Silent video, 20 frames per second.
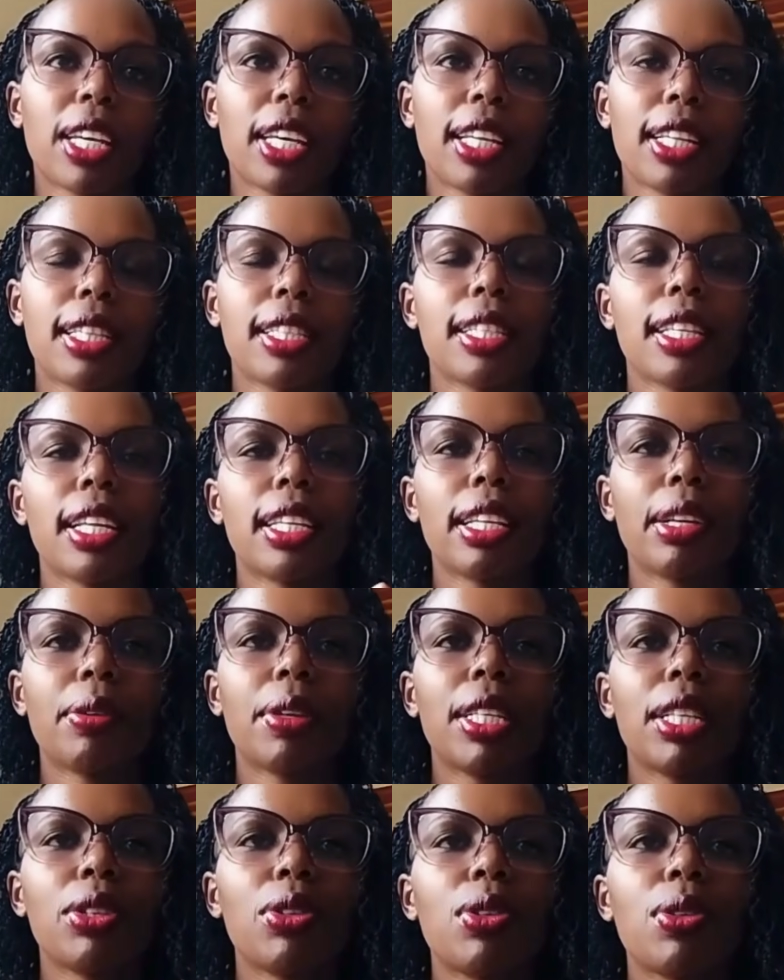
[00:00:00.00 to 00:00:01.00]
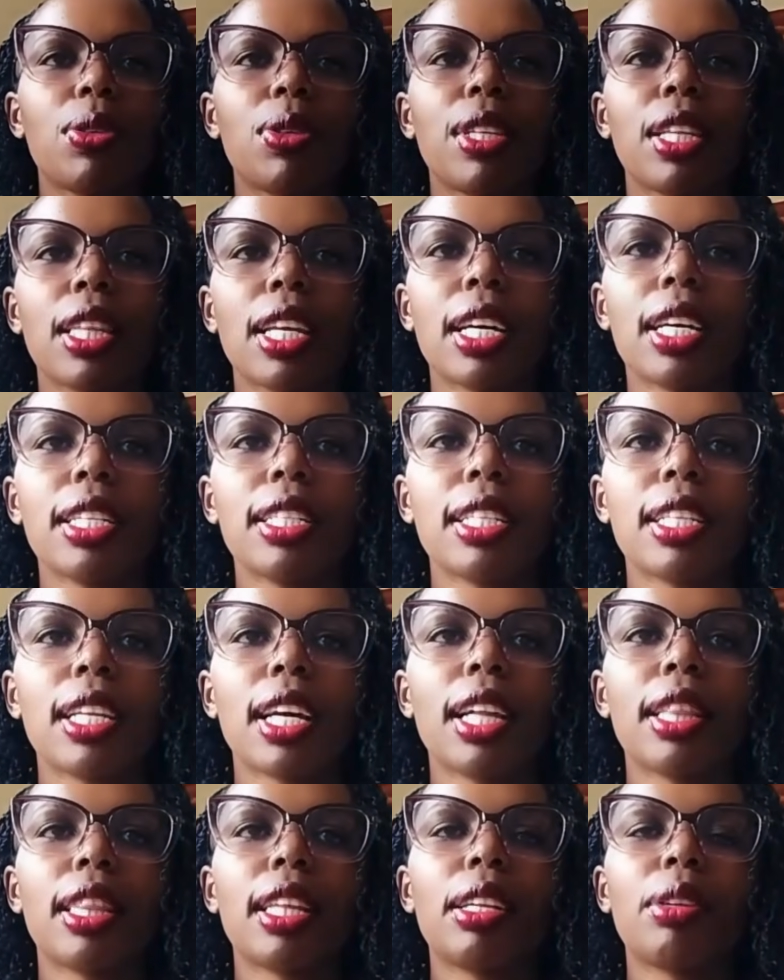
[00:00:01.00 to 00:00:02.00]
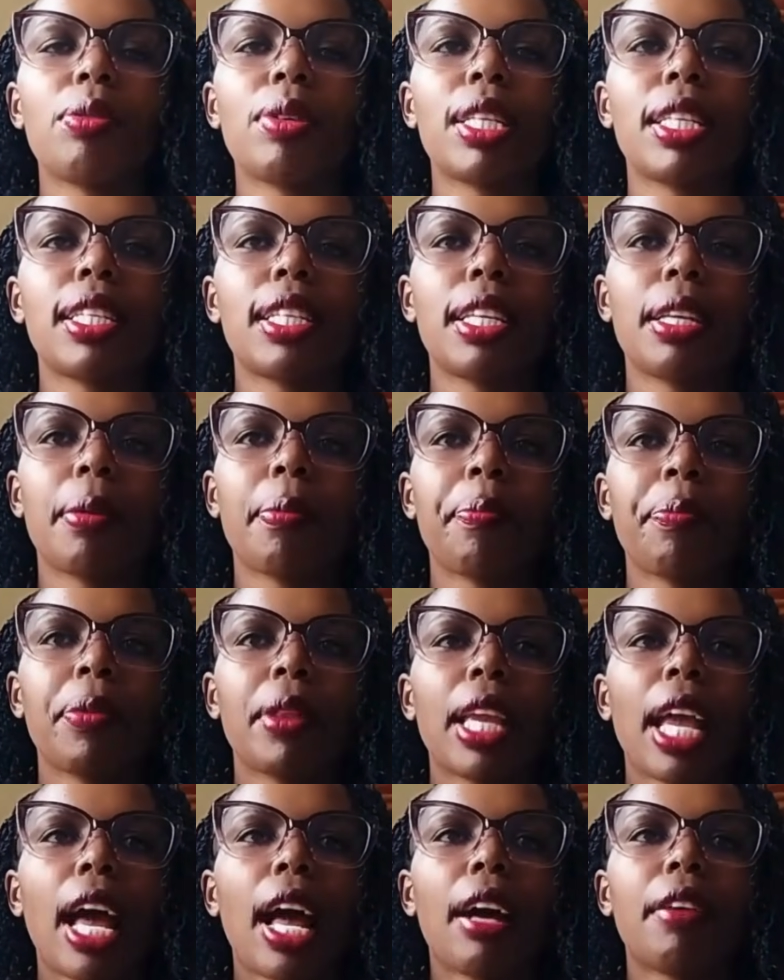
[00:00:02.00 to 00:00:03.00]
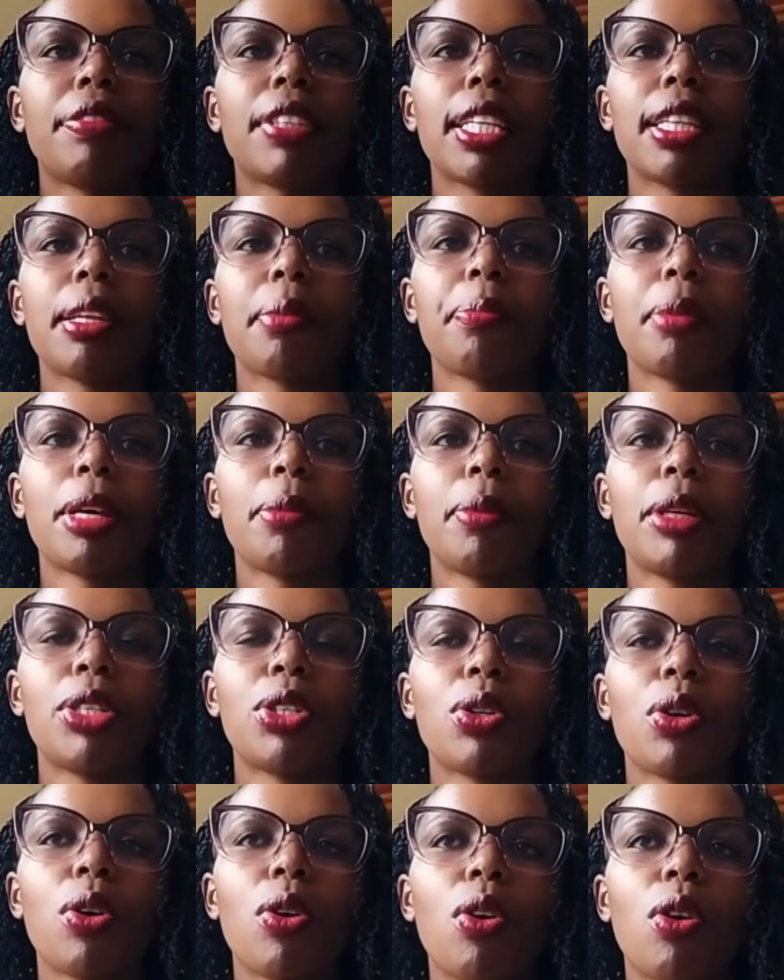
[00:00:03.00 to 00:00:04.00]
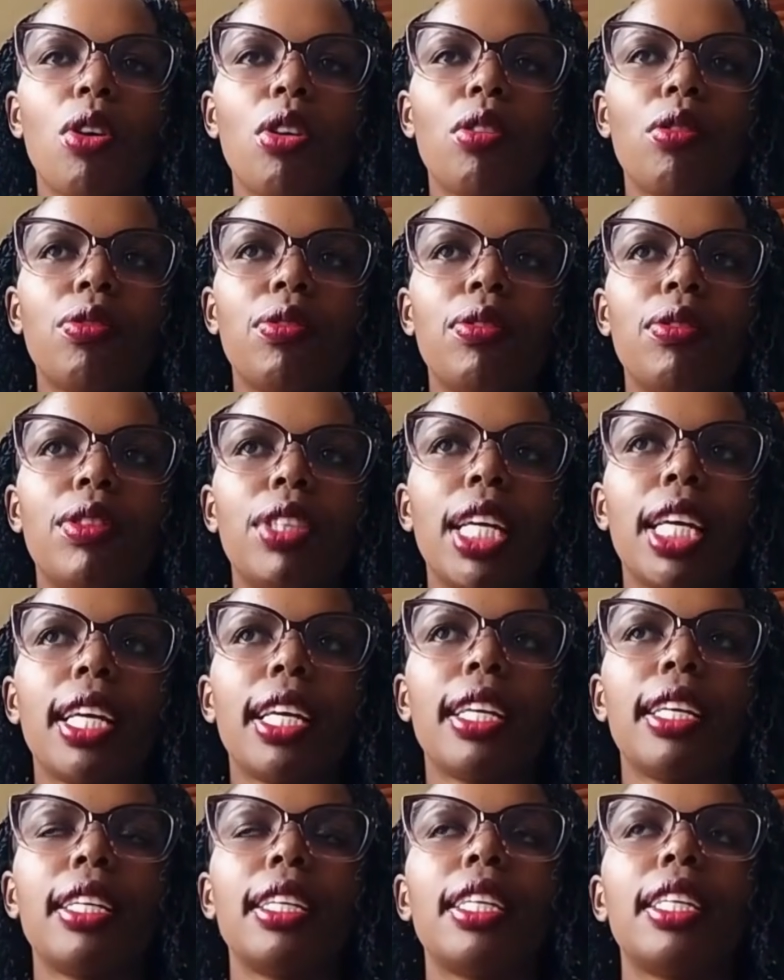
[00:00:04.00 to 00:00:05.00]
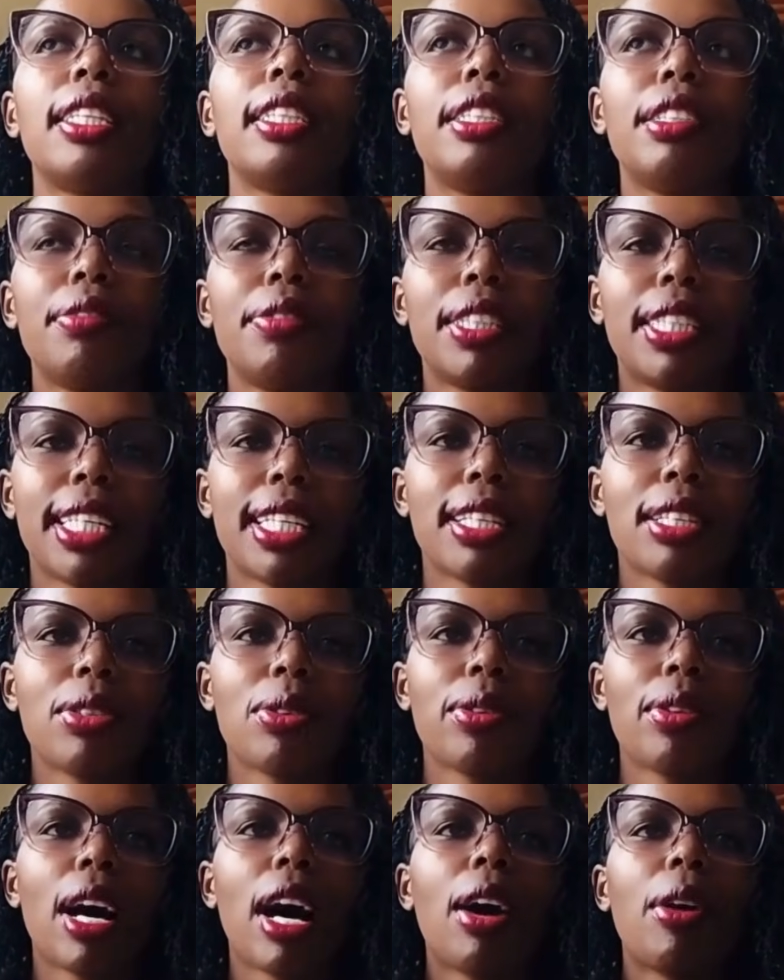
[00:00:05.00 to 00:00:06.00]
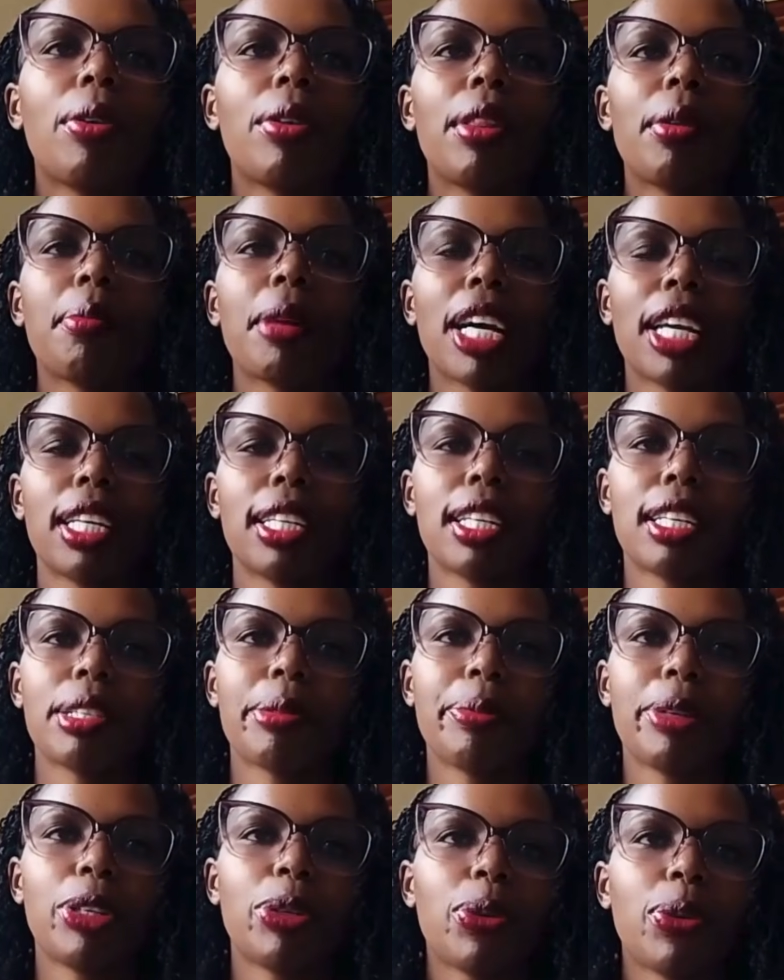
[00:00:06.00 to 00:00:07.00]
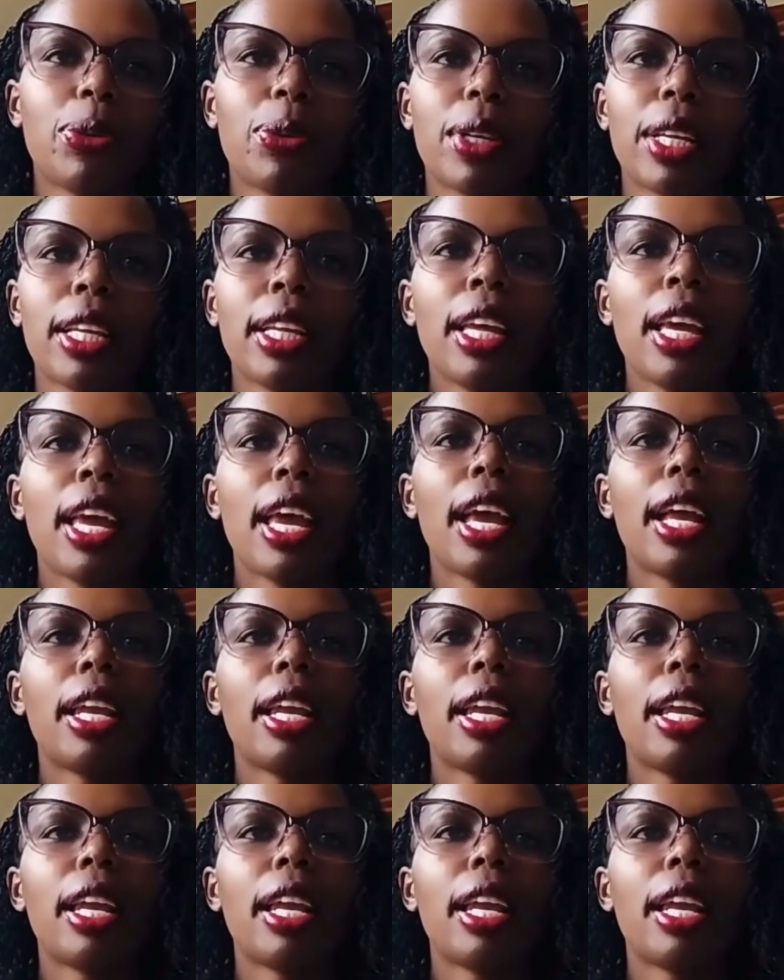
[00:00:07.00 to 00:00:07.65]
gains. And I want us to see that, and then we see after the payment of the dividends how the market has been doing.